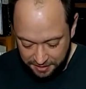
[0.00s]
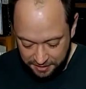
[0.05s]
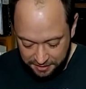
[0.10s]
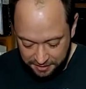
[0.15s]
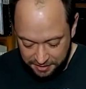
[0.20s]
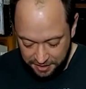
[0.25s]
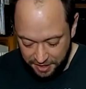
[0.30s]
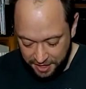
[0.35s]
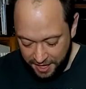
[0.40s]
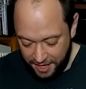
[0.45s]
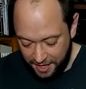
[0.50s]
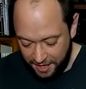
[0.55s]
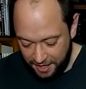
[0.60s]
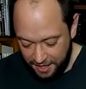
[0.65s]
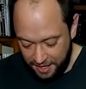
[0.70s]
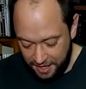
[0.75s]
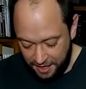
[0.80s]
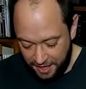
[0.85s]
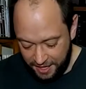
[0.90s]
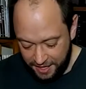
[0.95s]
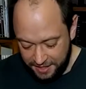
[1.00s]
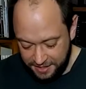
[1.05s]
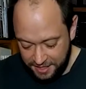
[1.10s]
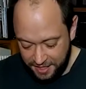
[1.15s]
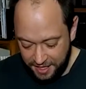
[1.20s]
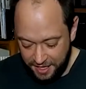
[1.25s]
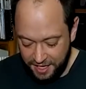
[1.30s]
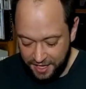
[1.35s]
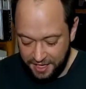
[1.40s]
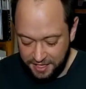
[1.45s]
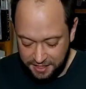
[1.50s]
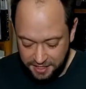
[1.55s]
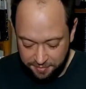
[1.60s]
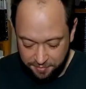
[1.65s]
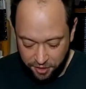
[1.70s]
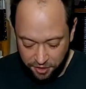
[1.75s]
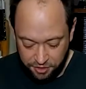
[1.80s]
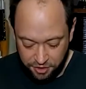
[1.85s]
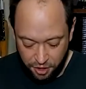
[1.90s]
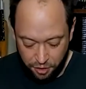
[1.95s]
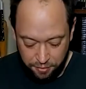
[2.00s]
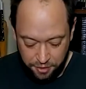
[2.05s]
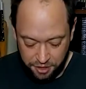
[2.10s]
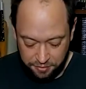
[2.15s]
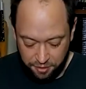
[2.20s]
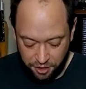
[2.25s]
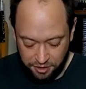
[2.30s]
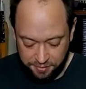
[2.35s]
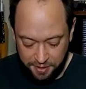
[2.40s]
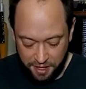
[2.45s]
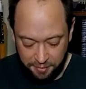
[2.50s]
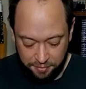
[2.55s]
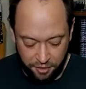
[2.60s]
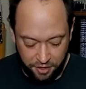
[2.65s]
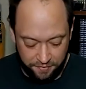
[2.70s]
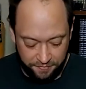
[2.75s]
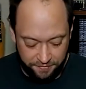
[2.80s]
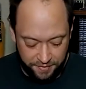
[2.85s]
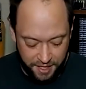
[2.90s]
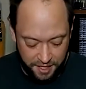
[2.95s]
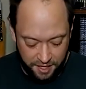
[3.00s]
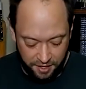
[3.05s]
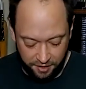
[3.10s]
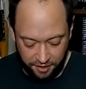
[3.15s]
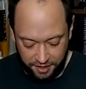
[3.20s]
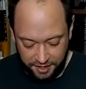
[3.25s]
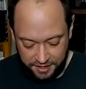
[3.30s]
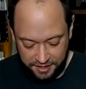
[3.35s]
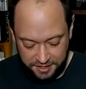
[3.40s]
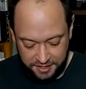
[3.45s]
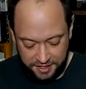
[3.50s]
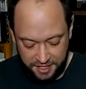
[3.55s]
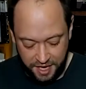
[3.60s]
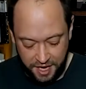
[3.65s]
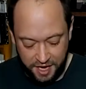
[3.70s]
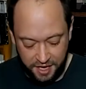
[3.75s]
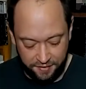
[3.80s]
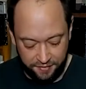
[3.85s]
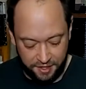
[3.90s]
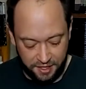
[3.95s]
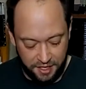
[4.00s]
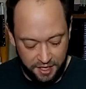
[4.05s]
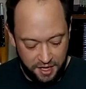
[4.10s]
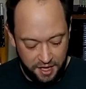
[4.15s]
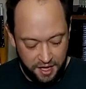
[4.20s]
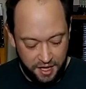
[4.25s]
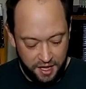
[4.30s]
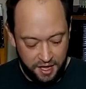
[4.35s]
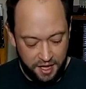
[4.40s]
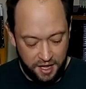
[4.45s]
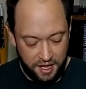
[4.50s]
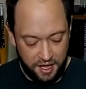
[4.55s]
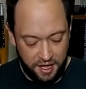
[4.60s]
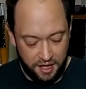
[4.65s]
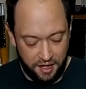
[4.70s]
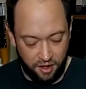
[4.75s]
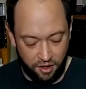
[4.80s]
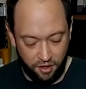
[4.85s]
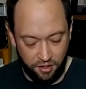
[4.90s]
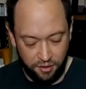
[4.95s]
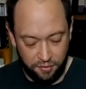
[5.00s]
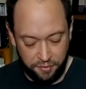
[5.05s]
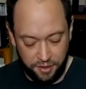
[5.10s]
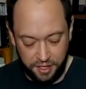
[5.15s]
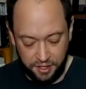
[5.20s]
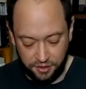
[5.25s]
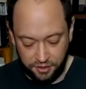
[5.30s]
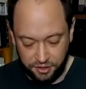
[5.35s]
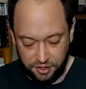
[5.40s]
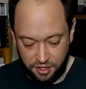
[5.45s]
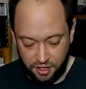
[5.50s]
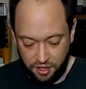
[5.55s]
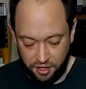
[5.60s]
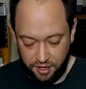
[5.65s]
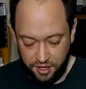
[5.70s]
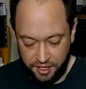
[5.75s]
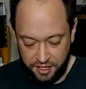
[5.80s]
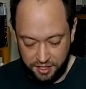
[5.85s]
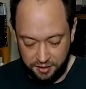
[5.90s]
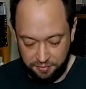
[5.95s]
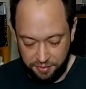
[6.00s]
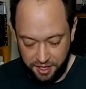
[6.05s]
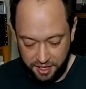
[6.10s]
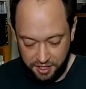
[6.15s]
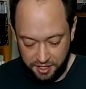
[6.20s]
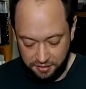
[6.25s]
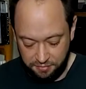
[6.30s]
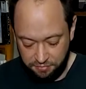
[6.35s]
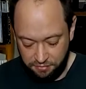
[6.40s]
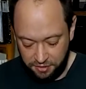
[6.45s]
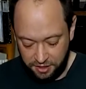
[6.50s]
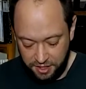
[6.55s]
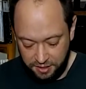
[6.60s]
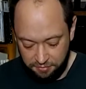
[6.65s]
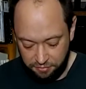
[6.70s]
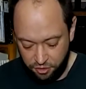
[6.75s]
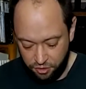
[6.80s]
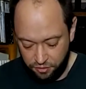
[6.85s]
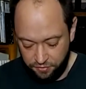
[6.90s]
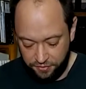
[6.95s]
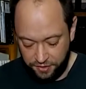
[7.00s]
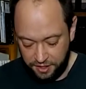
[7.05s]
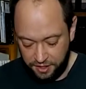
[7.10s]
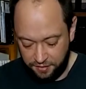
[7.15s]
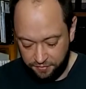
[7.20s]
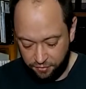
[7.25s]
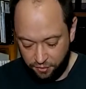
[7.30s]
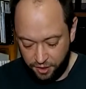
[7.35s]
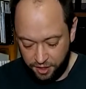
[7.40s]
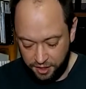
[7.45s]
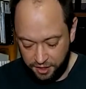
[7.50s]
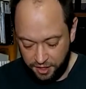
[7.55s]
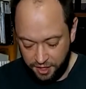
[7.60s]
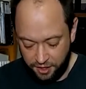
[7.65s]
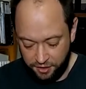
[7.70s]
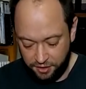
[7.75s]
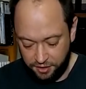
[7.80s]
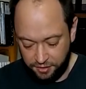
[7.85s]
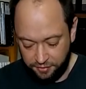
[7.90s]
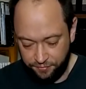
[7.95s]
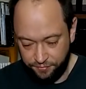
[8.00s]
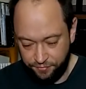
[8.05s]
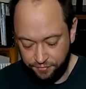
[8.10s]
So yeah, like I said, it is supposed to open. You're supposed to be able to put a figure inside of it. All the wheels are independently moving of one another.